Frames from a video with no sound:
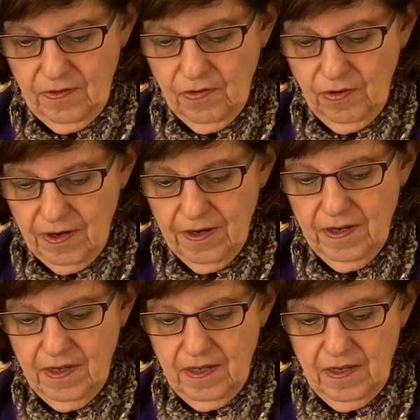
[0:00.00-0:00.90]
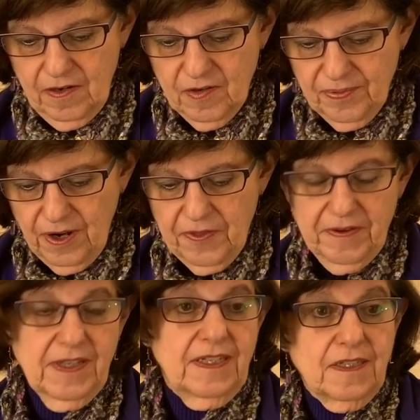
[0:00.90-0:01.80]
Or her brother
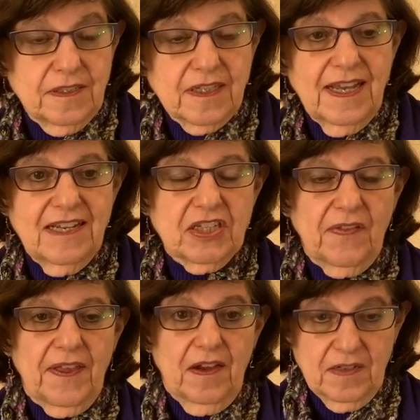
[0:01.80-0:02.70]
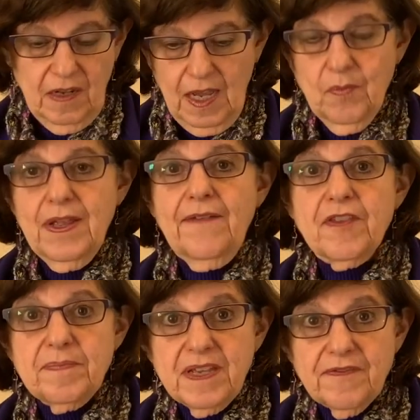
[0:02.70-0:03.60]
is occasionally on time. We have the
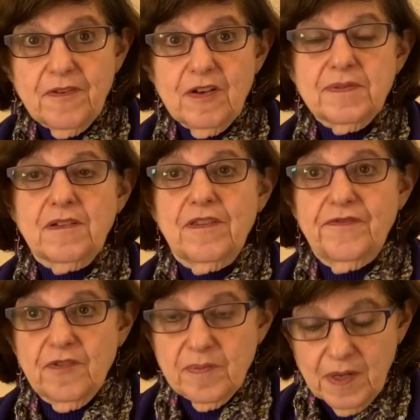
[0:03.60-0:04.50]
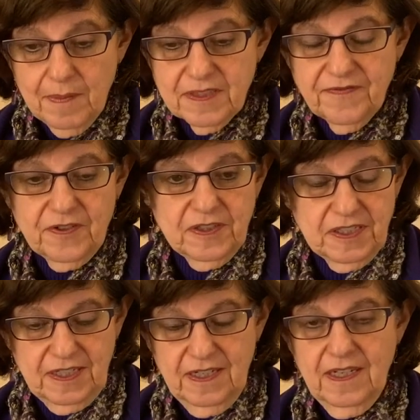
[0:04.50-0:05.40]
be verb, so the verb comes
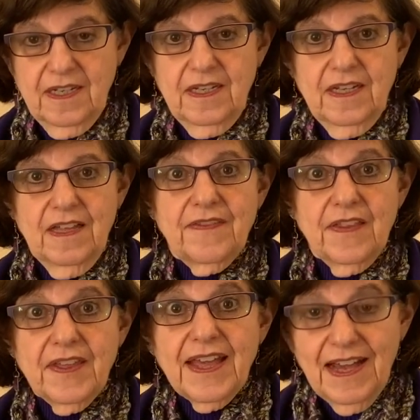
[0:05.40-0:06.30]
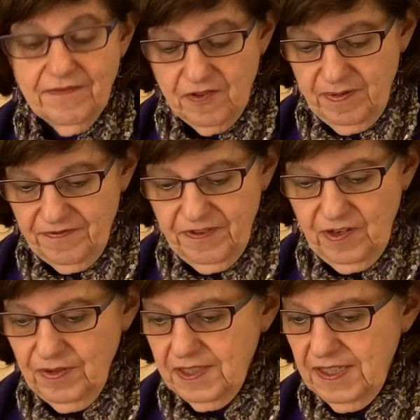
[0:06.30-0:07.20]
first, then the adverb of
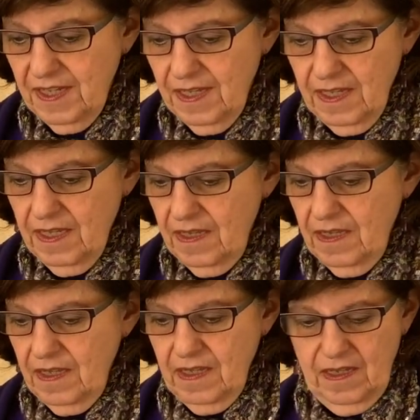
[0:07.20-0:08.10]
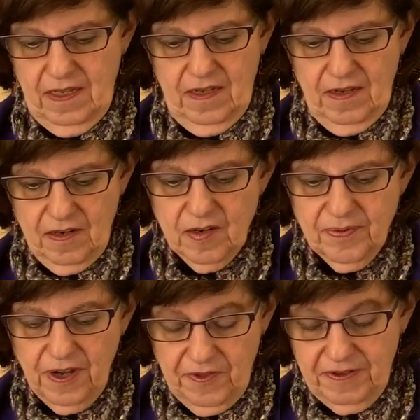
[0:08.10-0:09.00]
frequency. Her
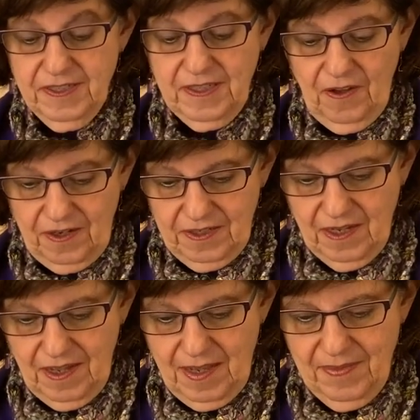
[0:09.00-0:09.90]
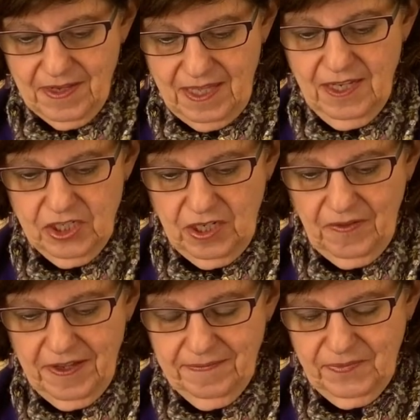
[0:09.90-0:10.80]
brother is on time
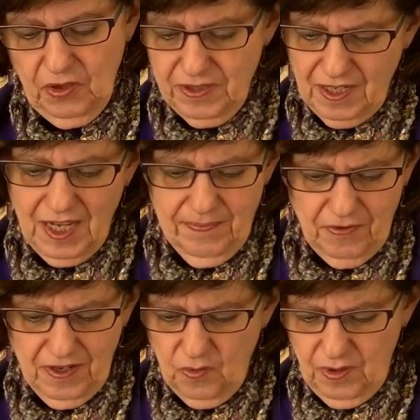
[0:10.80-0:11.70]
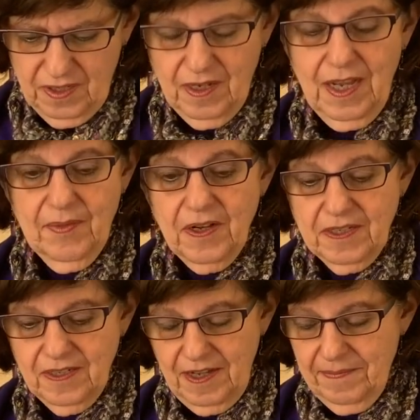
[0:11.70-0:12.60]
occasionally. A typo, not one time, on
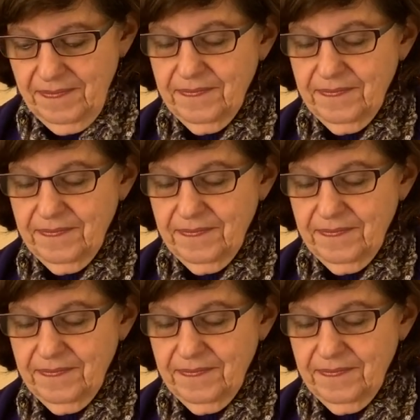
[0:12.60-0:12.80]
time.